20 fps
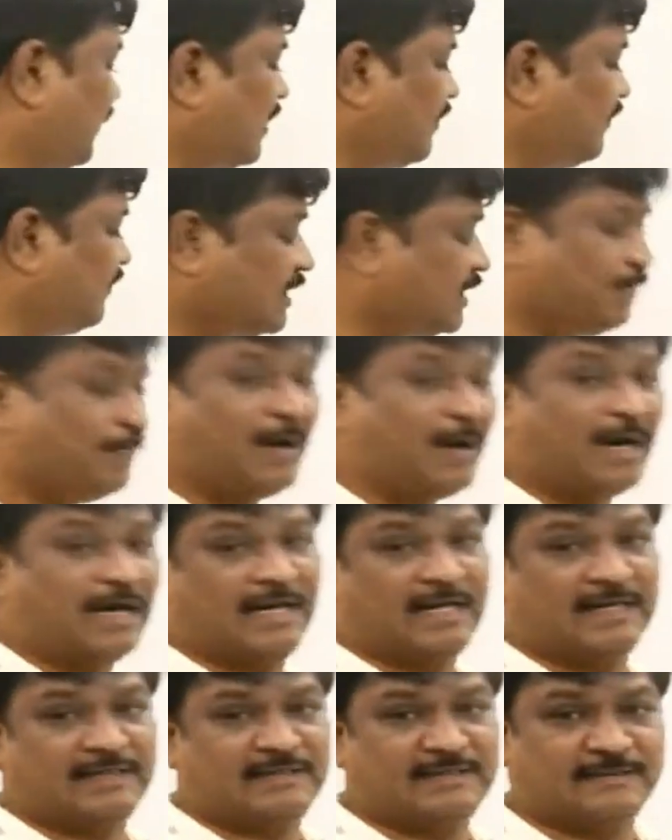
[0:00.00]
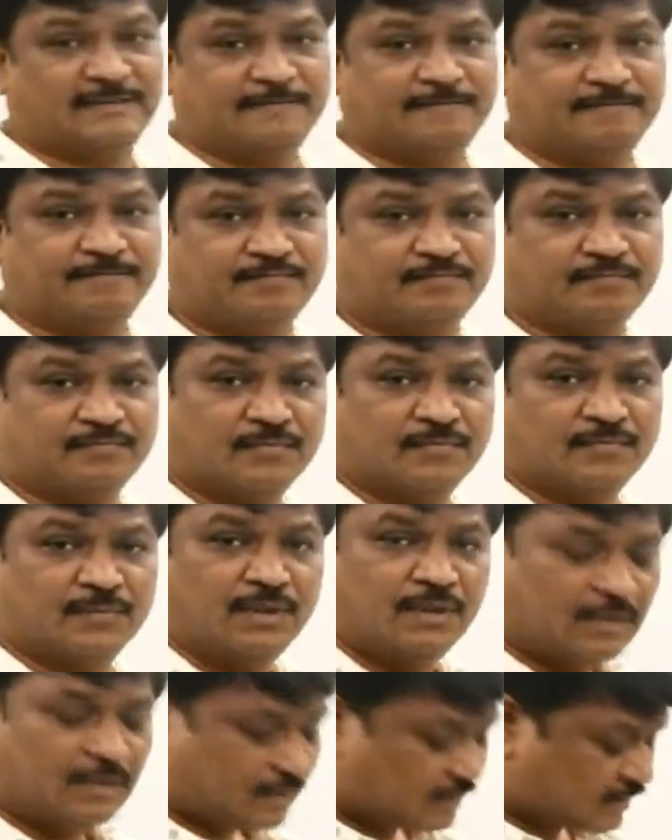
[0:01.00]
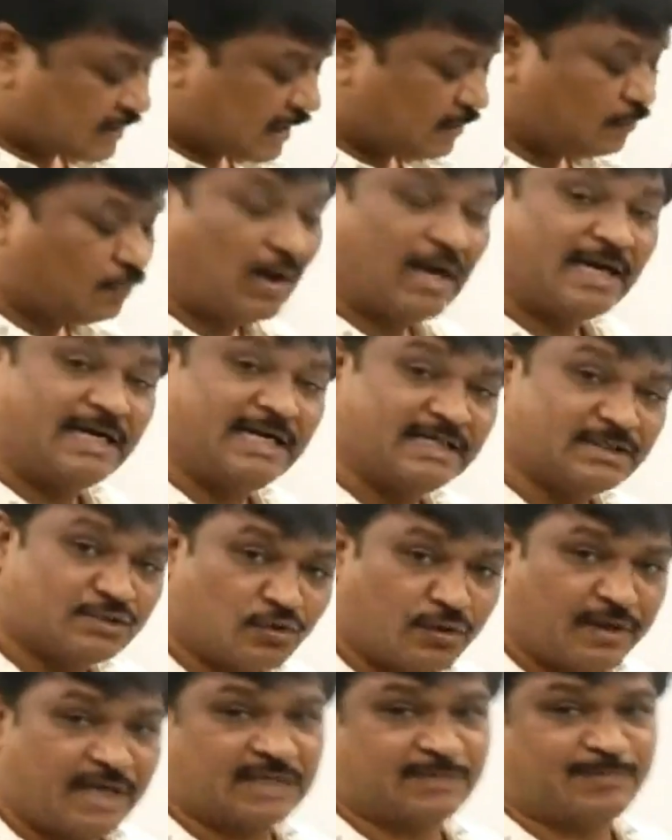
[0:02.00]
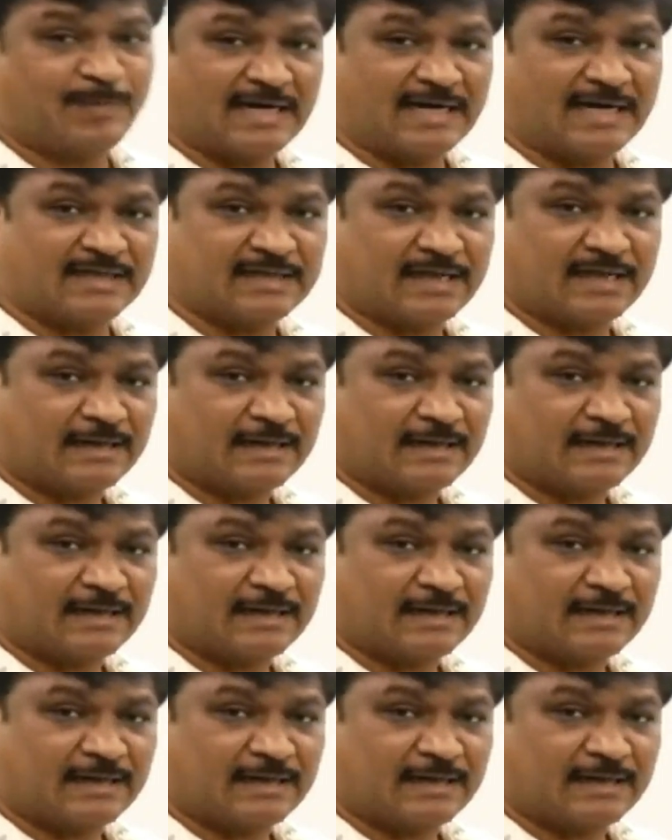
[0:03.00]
with pondage. Sir, what is storage plant, sir?